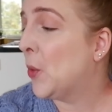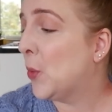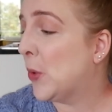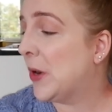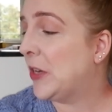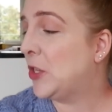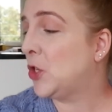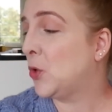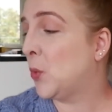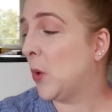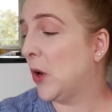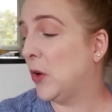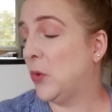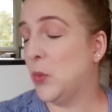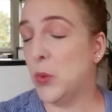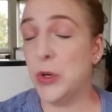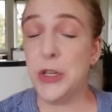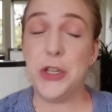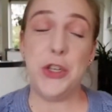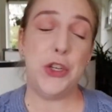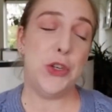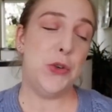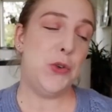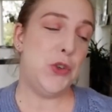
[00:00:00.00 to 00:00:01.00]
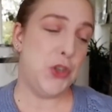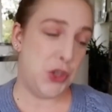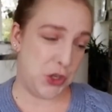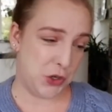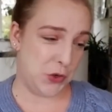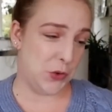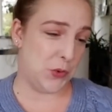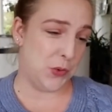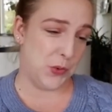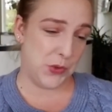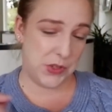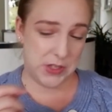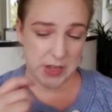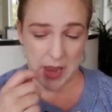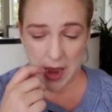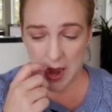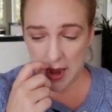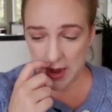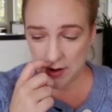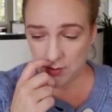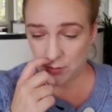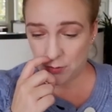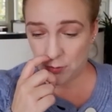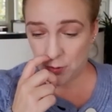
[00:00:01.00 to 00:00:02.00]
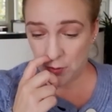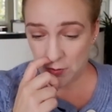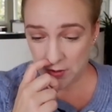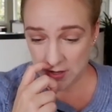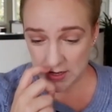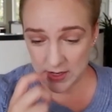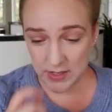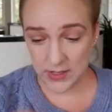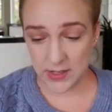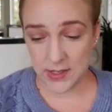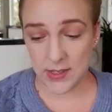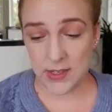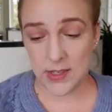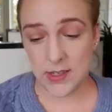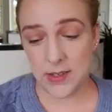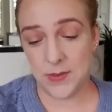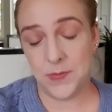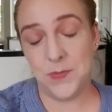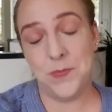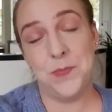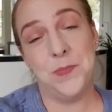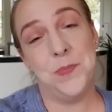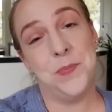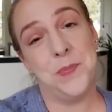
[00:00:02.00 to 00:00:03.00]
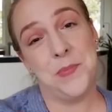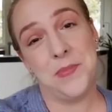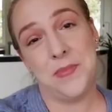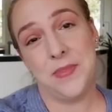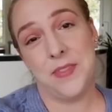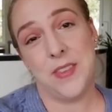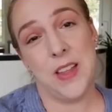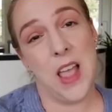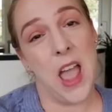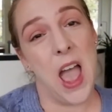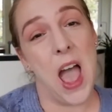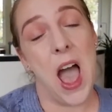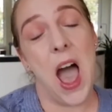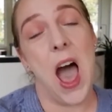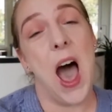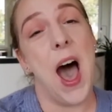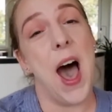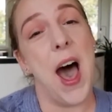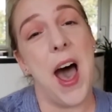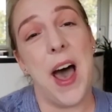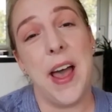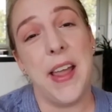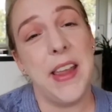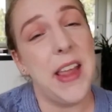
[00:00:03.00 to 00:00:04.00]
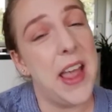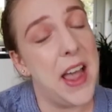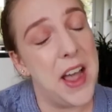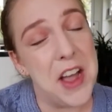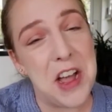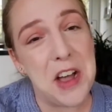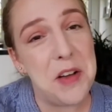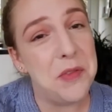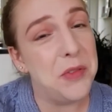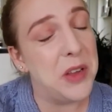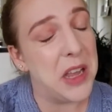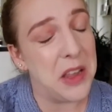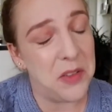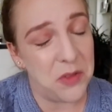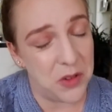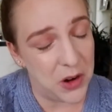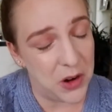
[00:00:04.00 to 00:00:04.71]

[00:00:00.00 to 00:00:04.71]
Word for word: which one would you choose? And for this, I have a